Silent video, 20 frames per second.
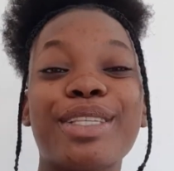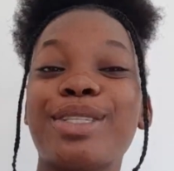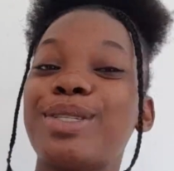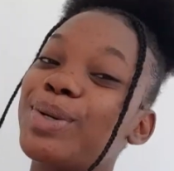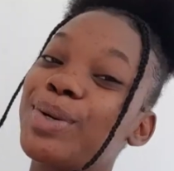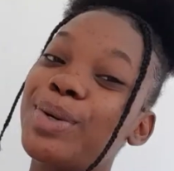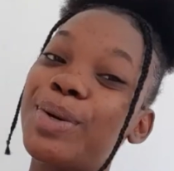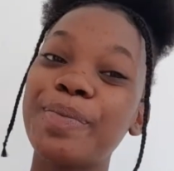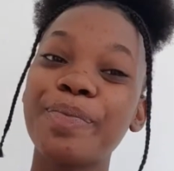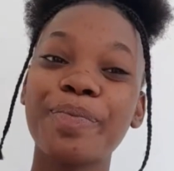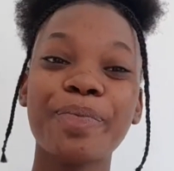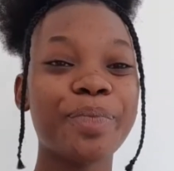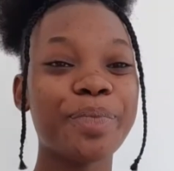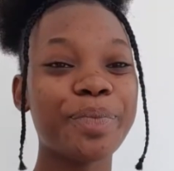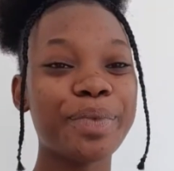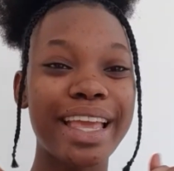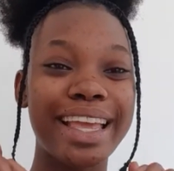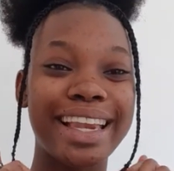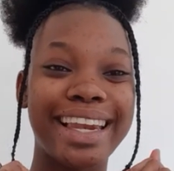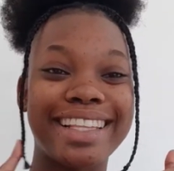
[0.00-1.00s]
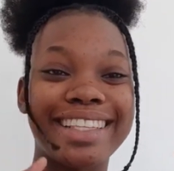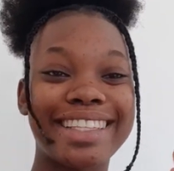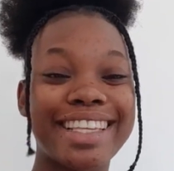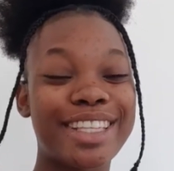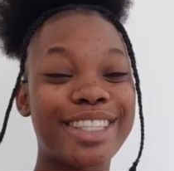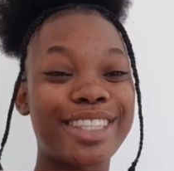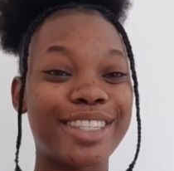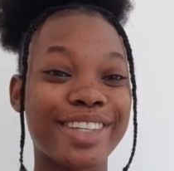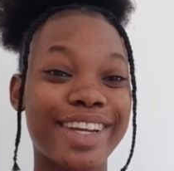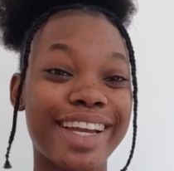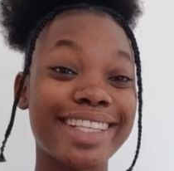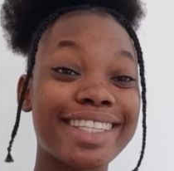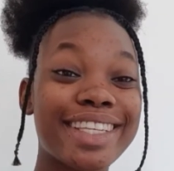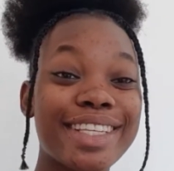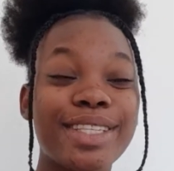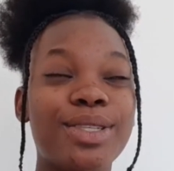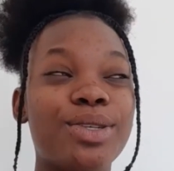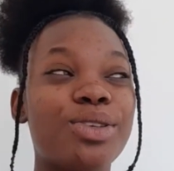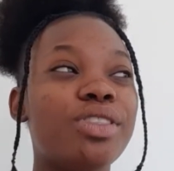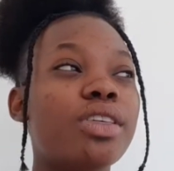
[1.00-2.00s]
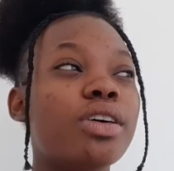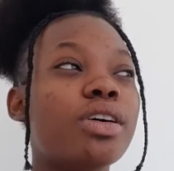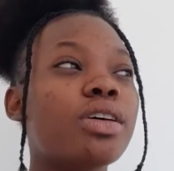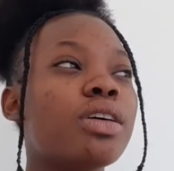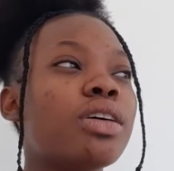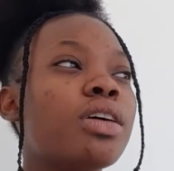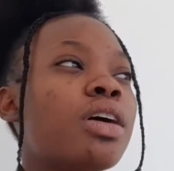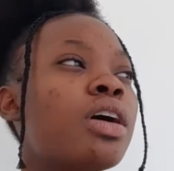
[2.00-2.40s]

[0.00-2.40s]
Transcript: So let's get straight into the